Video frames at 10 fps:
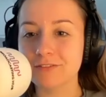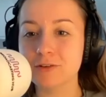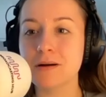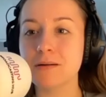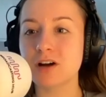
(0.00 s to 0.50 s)

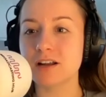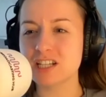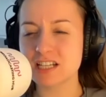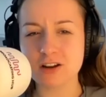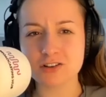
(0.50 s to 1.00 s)
your mum died,
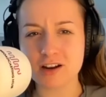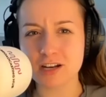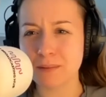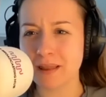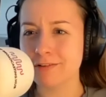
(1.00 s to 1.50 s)
died in
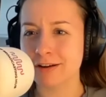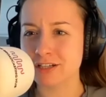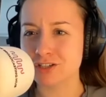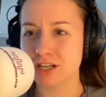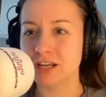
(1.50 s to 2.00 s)
a plane crash,
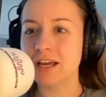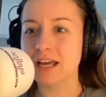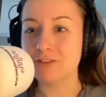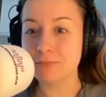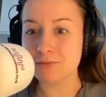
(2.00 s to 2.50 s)
didn't she?
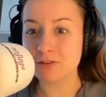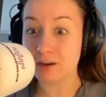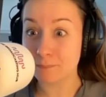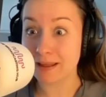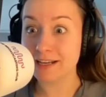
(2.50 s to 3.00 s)
If your mum died in
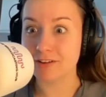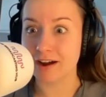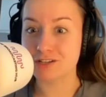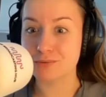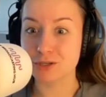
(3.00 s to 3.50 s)
a plane
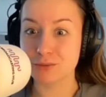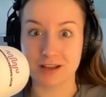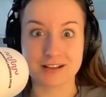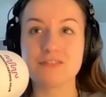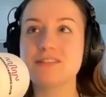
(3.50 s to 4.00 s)
crash when you were
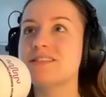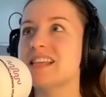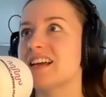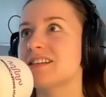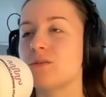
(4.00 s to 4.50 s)
like
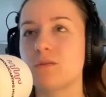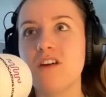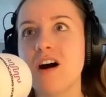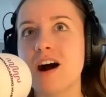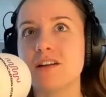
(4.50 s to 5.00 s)
6 or
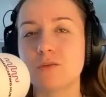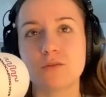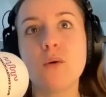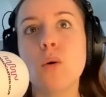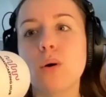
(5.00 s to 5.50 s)
5 or
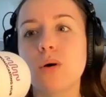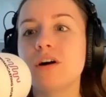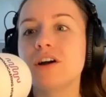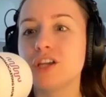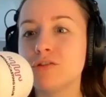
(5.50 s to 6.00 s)
4,
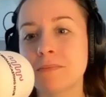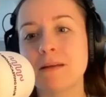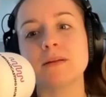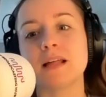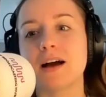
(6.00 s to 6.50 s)
you'd
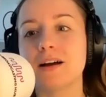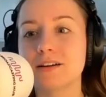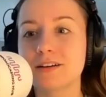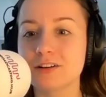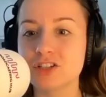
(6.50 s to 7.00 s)
remember that.
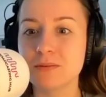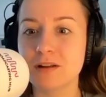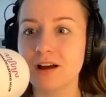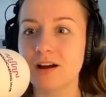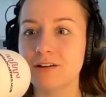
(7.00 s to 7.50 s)
Because you'd be
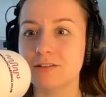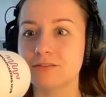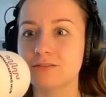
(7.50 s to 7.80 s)
like, oh.